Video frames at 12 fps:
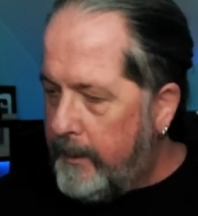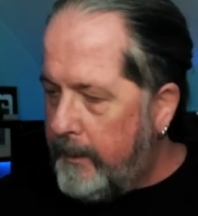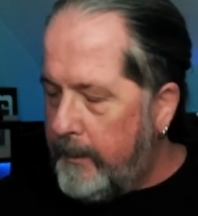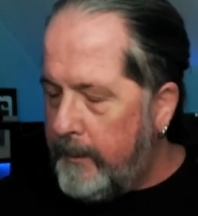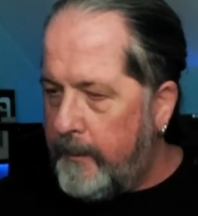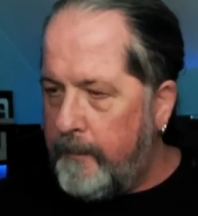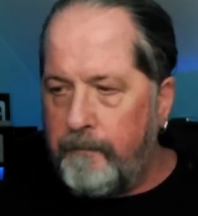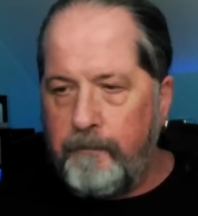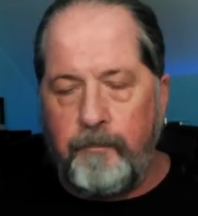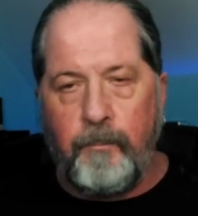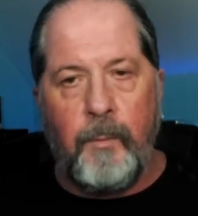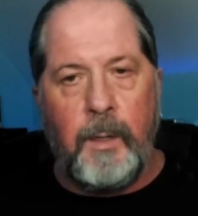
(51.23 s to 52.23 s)
Gonna
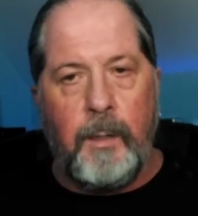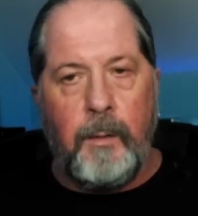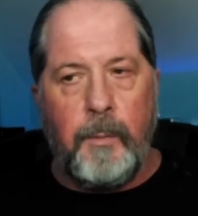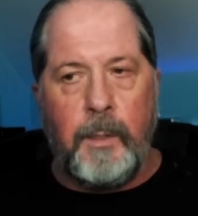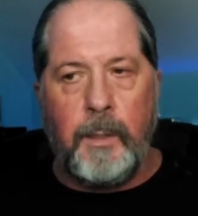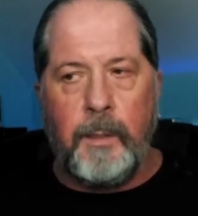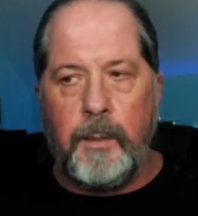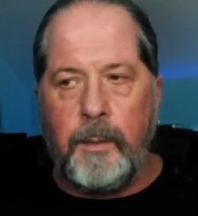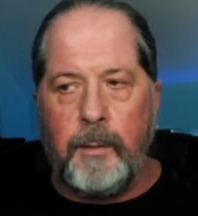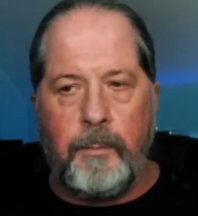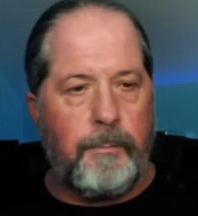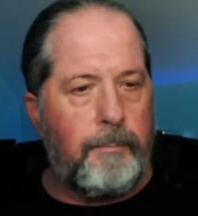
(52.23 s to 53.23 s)

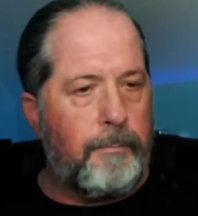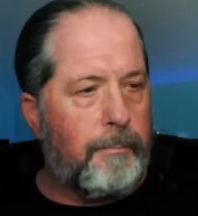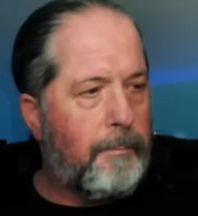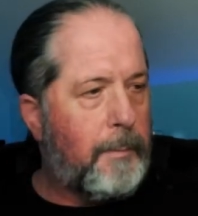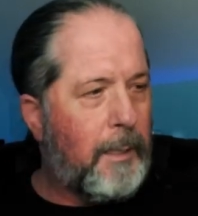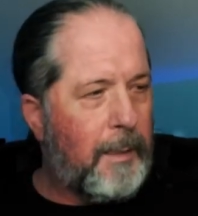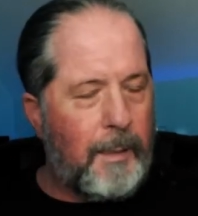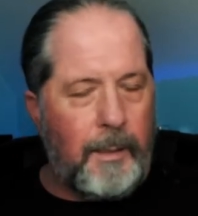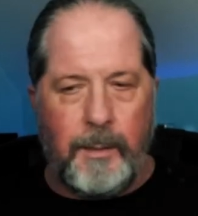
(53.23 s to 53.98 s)
kind